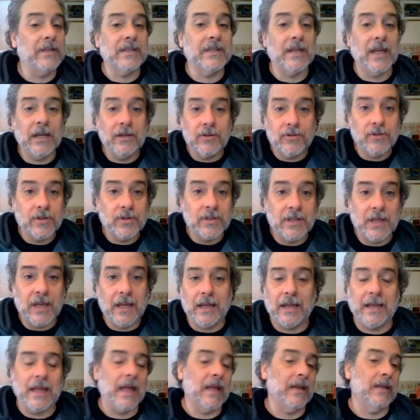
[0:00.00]
It's
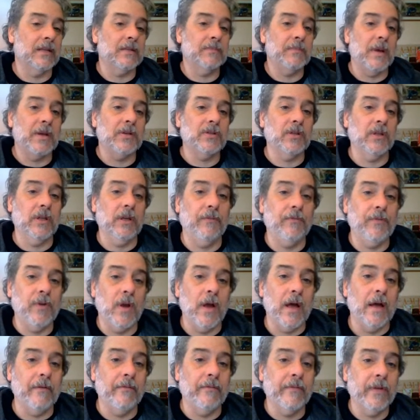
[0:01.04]
interesting, again, especially if
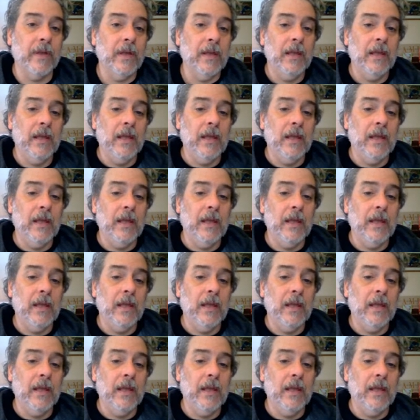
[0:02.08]
you have